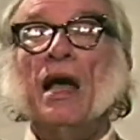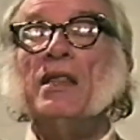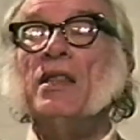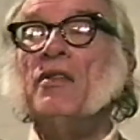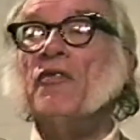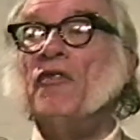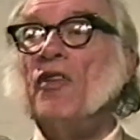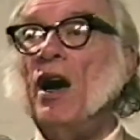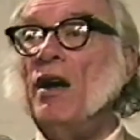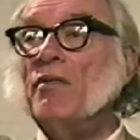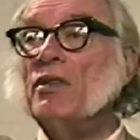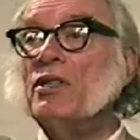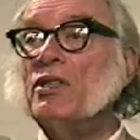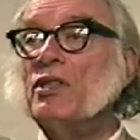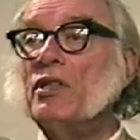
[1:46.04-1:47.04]
And the
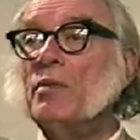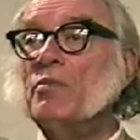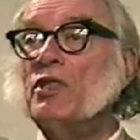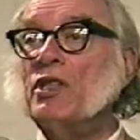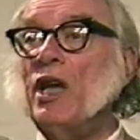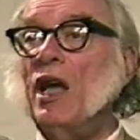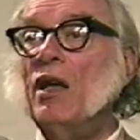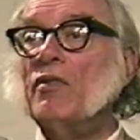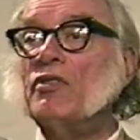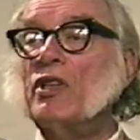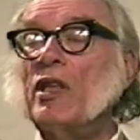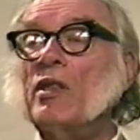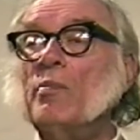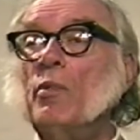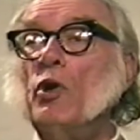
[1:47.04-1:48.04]
forests
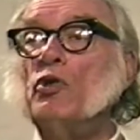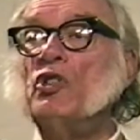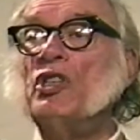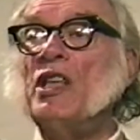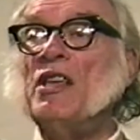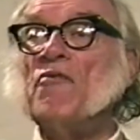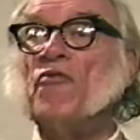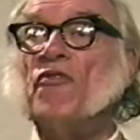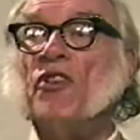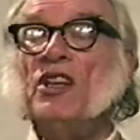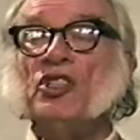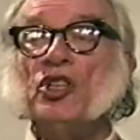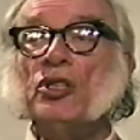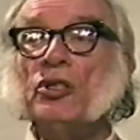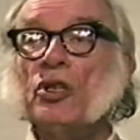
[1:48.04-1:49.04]
themselves are the most
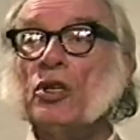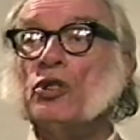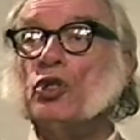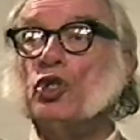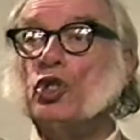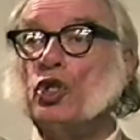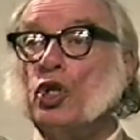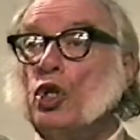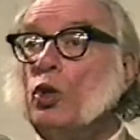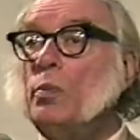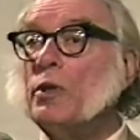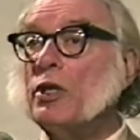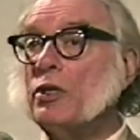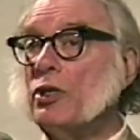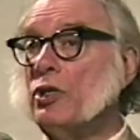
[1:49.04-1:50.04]
efficient
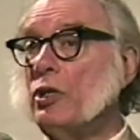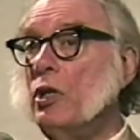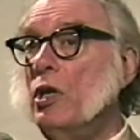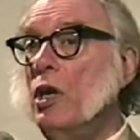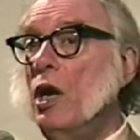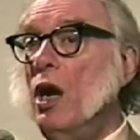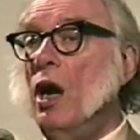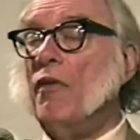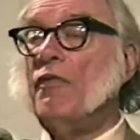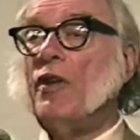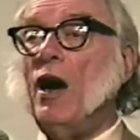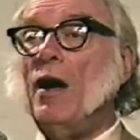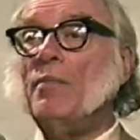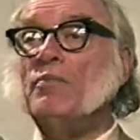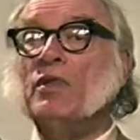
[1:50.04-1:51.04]
consumers of
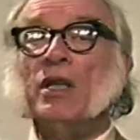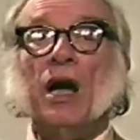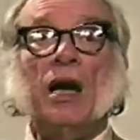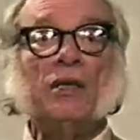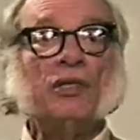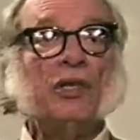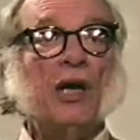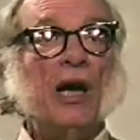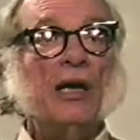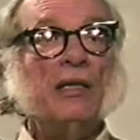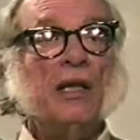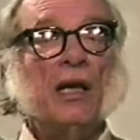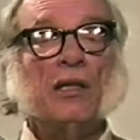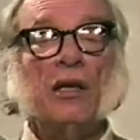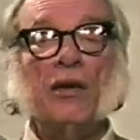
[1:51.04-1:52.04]
carbon
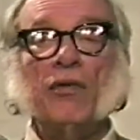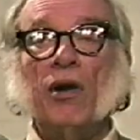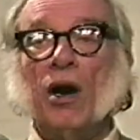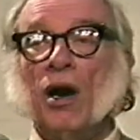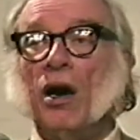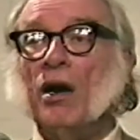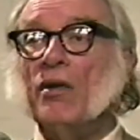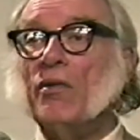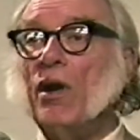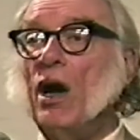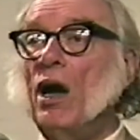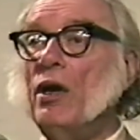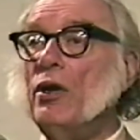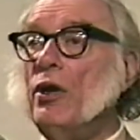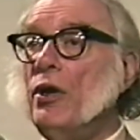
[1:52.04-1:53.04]
dioxide that there are
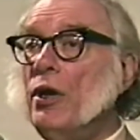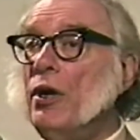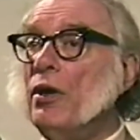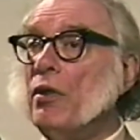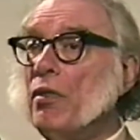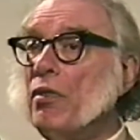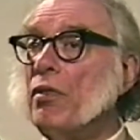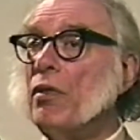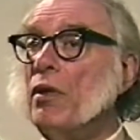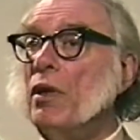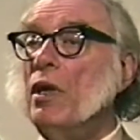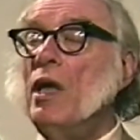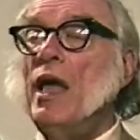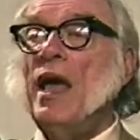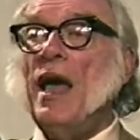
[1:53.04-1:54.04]
on Earth.
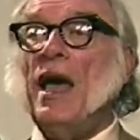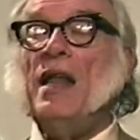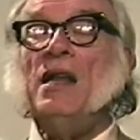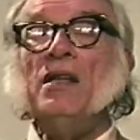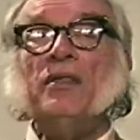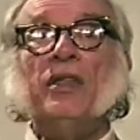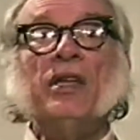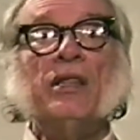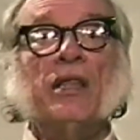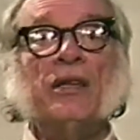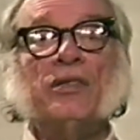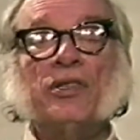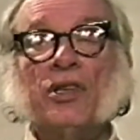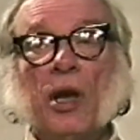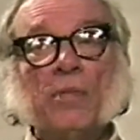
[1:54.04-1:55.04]
Anything
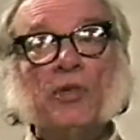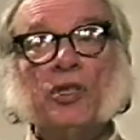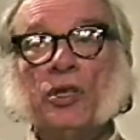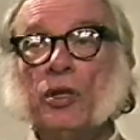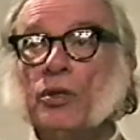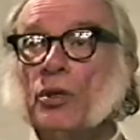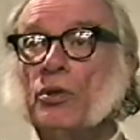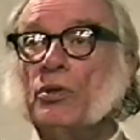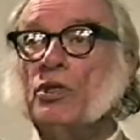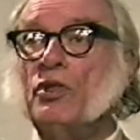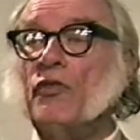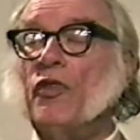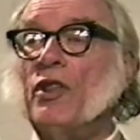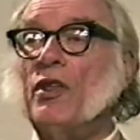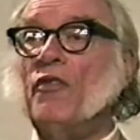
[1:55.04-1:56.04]
that
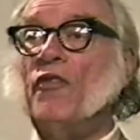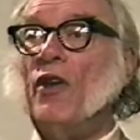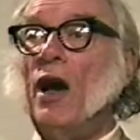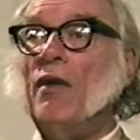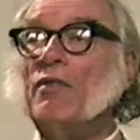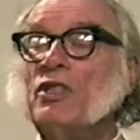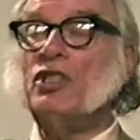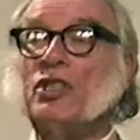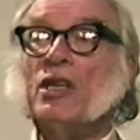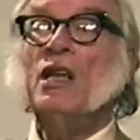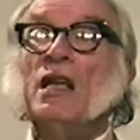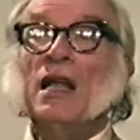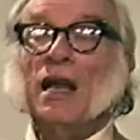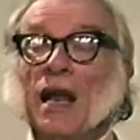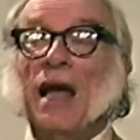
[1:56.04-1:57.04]
substitutes for the forests,
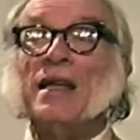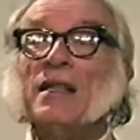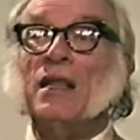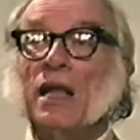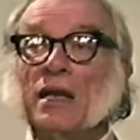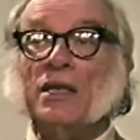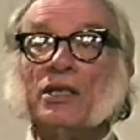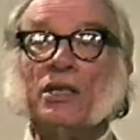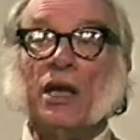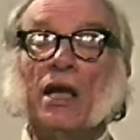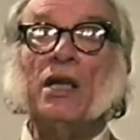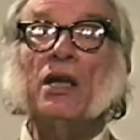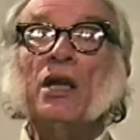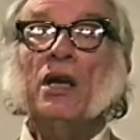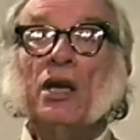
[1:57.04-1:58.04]
like, let us
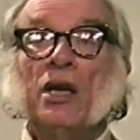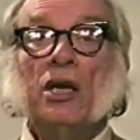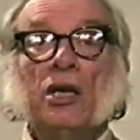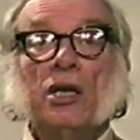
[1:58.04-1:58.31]
say,